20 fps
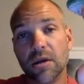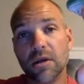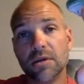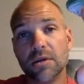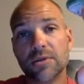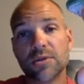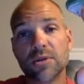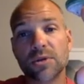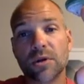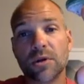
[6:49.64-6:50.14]

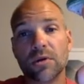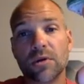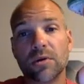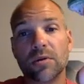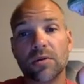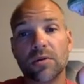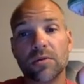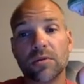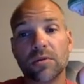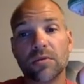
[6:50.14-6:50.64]

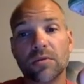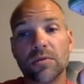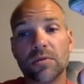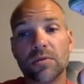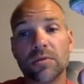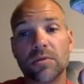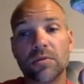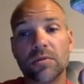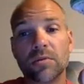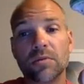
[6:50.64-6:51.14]
So
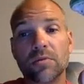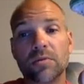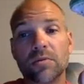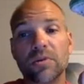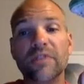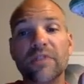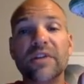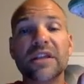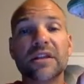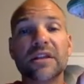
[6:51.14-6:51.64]

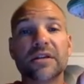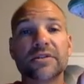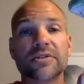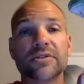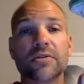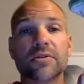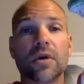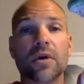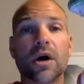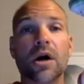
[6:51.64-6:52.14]
living things
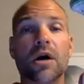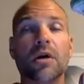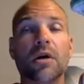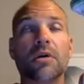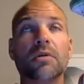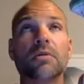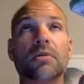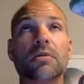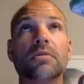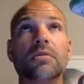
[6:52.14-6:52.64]

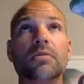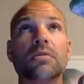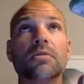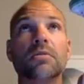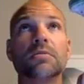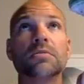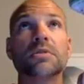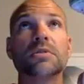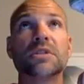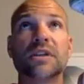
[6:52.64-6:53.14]
grow.
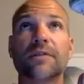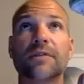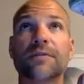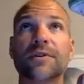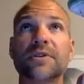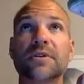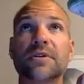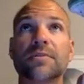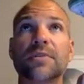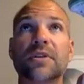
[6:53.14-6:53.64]
It's
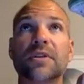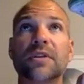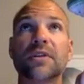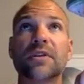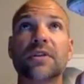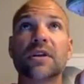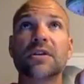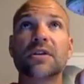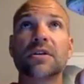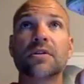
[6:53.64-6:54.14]
definitely something that
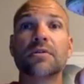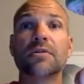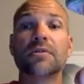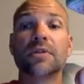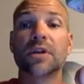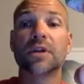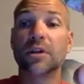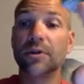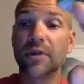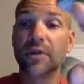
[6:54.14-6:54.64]
they do,
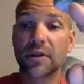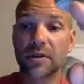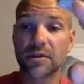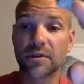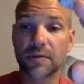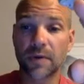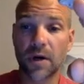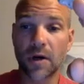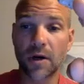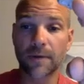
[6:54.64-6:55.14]
including this
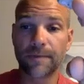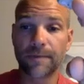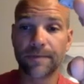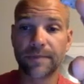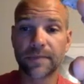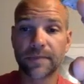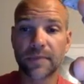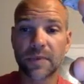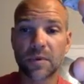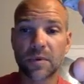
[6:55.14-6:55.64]
frog.
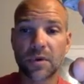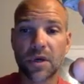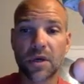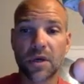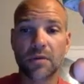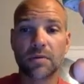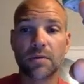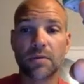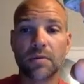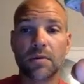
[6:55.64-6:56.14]

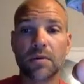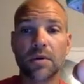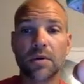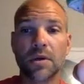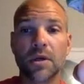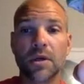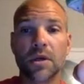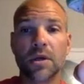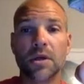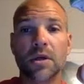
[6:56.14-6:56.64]
Okay.
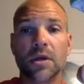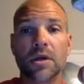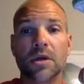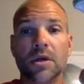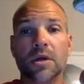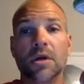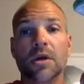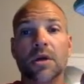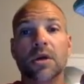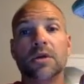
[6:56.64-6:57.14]

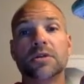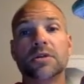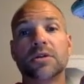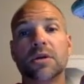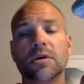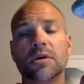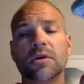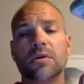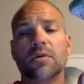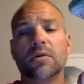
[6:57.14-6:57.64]

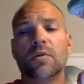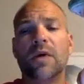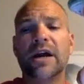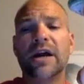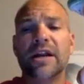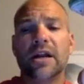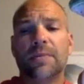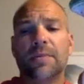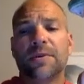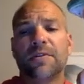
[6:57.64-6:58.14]
So why
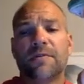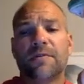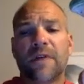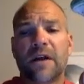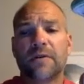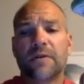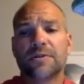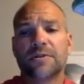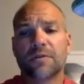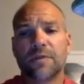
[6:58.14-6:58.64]
did I put the
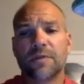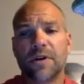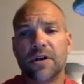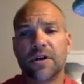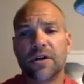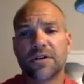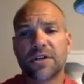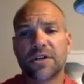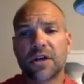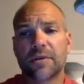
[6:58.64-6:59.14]
virus over
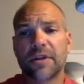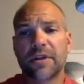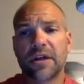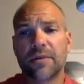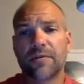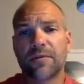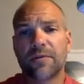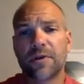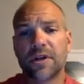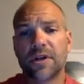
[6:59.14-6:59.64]
here? I'll talk about that
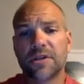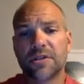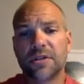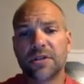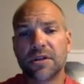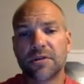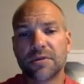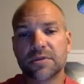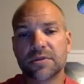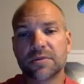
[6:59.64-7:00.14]
before we get to the
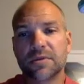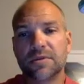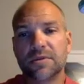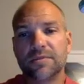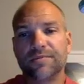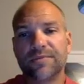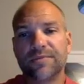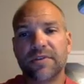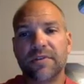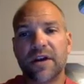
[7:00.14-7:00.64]
other ones.
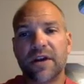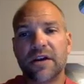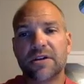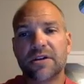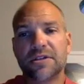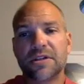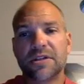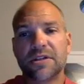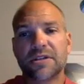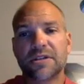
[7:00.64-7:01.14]
Well, the
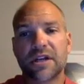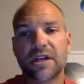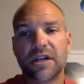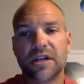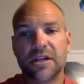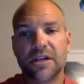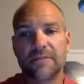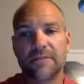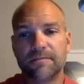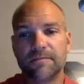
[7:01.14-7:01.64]
virus is kind of
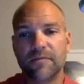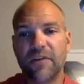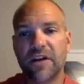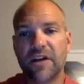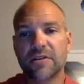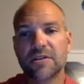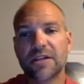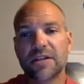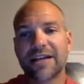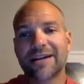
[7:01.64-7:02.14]
neat. The
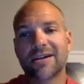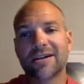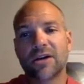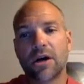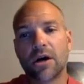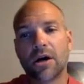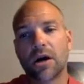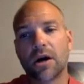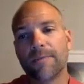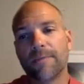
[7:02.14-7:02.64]
virus is like a
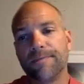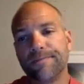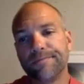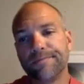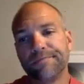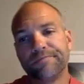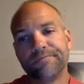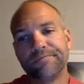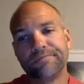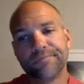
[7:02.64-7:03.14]
car.
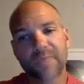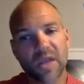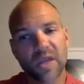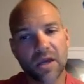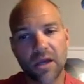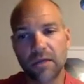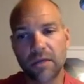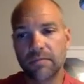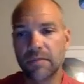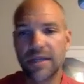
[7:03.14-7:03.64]

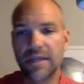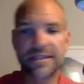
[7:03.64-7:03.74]
Okay.